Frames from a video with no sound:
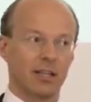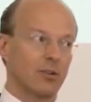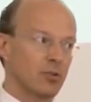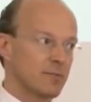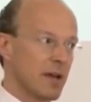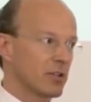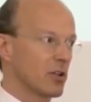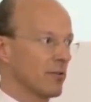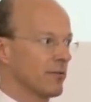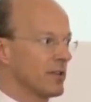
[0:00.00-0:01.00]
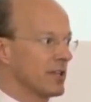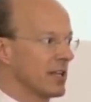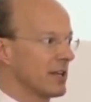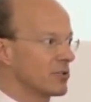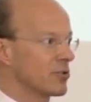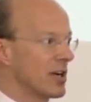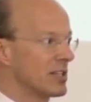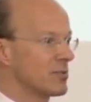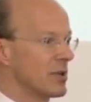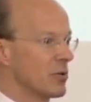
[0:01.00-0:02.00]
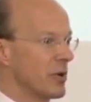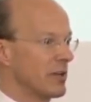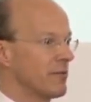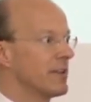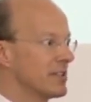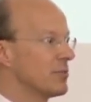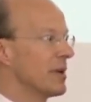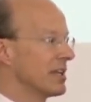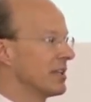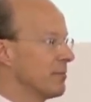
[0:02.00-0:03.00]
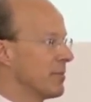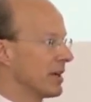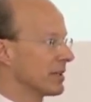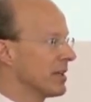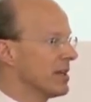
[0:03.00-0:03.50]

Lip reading: in respect of the clinical trials we are already fit to make an impact.